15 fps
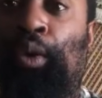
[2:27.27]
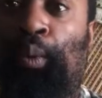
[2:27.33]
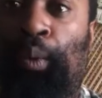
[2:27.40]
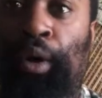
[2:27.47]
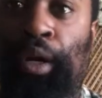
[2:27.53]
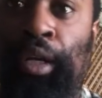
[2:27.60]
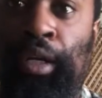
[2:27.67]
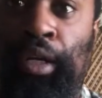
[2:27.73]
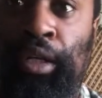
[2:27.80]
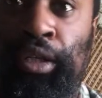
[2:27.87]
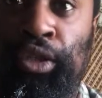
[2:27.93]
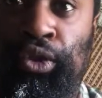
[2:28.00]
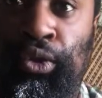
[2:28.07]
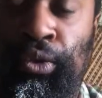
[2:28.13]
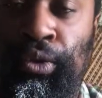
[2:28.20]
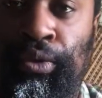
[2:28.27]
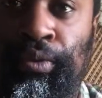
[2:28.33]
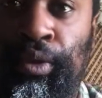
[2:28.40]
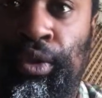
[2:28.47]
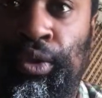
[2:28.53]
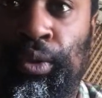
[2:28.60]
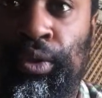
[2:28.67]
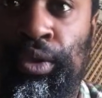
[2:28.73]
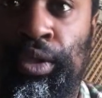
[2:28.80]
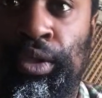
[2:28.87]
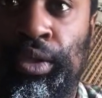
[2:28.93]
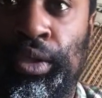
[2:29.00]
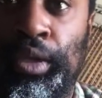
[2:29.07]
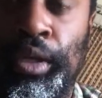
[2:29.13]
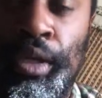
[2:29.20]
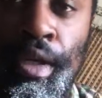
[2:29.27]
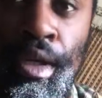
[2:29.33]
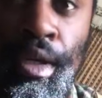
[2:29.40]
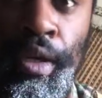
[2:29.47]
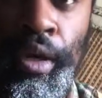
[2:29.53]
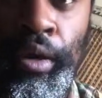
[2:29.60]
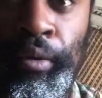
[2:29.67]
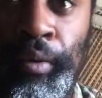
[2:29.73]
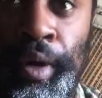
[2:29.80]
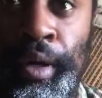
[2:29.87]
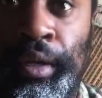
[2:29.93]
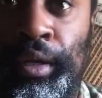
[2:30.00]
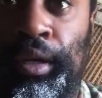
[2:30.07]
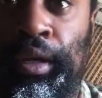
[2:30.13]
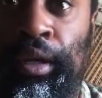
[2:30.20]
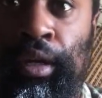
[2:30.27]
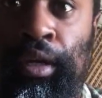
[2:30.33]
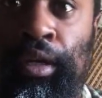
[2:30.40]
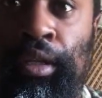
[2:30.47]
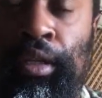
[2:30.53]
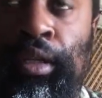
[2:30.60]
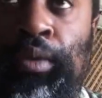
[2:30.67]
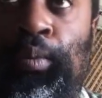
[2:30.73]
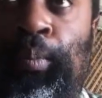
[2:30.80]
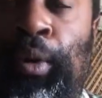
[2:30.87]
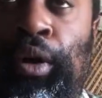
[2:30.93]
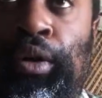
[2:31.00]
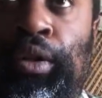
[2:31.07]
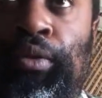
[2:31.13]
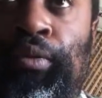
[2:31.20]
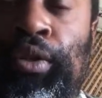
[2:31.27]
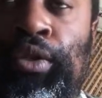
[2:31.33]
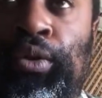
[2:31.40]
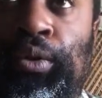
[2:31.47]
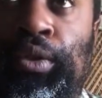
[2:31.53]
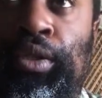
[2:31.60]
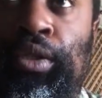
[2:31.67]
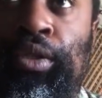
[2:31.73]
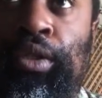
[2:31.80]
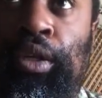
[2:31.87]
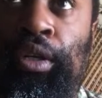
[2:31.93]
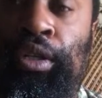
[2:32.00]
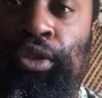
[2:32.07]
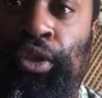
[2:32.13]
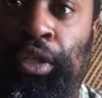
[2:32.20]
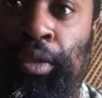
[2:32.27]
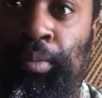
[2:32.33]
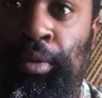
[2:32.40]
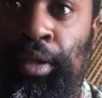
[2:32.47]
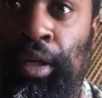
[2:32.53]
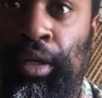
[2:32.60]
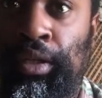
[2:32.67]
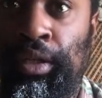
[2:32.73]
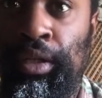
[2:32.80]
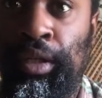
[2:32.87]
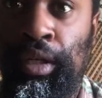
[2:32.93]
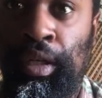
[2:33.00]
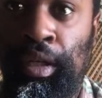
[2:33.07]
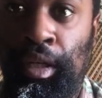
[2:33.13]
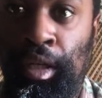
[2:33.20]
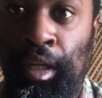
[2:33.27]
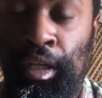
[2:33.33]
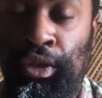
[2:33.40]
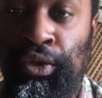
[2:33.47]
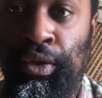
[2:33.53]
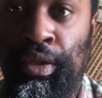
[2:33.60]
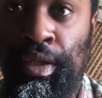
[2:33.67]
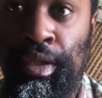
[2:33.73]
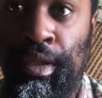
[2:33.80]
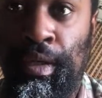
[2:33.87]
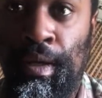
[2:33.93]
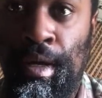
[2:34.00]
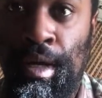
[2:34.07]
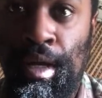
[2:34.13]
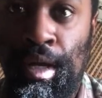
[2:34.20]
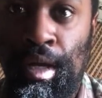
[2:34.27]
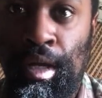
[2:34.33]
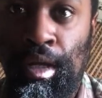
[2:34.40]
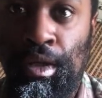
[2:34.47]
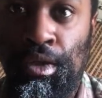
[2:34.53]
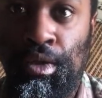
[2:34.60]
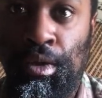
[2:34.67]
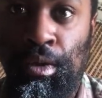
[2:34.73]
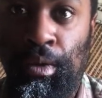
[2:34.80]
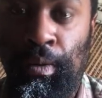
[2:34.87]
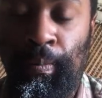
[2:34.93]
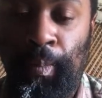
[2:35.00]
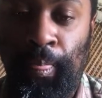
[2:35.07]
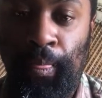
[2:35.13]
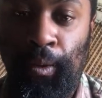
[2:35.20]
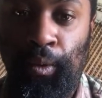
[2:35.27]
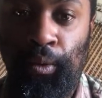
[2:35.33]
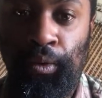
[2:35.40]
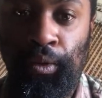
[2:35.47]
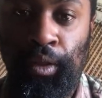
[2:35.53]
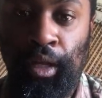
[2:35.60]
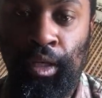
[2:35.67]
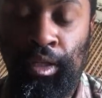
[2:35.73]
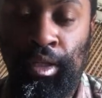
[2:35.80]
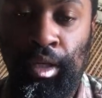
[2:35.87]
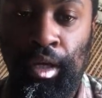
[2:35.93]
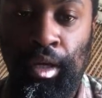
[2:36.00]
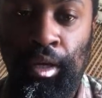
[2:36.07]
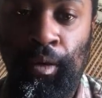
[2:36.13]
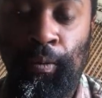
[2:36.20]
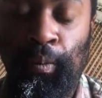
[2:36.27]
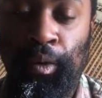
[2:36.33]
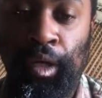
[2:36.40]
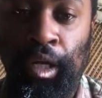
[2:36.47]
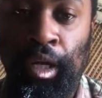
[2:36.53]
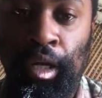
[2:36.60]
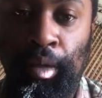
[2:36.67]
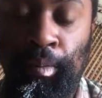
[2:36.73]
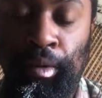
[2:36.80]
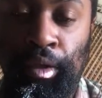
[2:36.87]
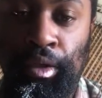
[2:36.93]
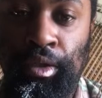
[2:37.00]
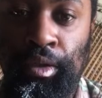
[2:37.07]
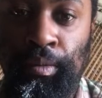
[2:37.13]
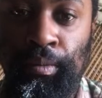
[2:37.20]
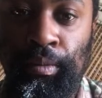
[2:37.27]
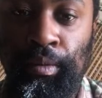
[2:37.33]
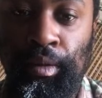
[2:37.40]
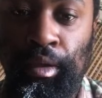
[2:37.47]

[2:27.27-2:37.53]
where he can control the resources, all right, and part of the resources are the transportation and the electricity. So they say when cannibalism